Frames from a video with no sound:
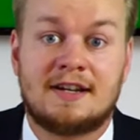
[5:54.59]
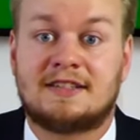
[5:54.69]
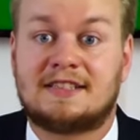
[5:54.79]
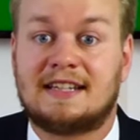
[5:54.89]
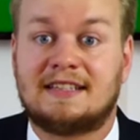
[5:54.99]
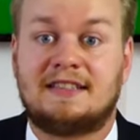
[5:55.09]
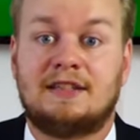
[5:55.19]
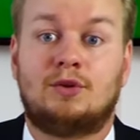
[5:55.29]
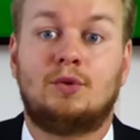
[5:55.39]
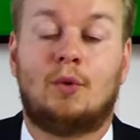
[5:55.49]

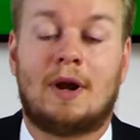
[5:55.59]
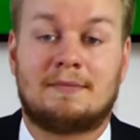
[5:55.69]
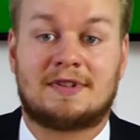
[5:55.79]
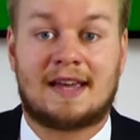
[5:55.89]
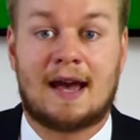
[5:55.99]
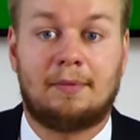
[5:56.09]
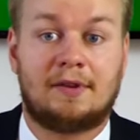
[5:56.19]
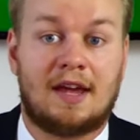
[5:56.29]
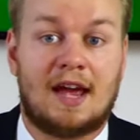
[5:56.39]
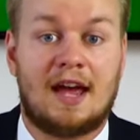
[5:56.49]
62 grams
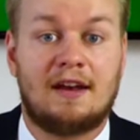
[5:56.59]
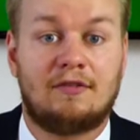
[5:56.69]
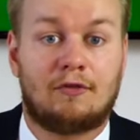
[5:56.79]
capped and